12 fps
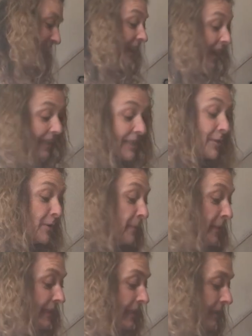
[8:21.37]
Yeah, this will
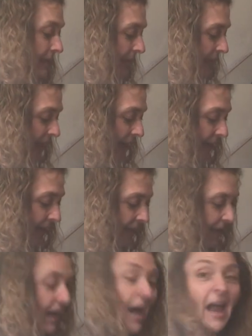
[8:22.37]
be dinner tonight.
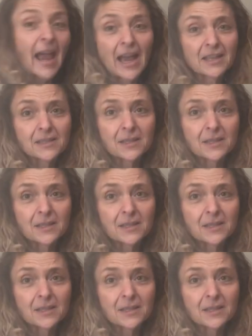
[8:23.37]
I had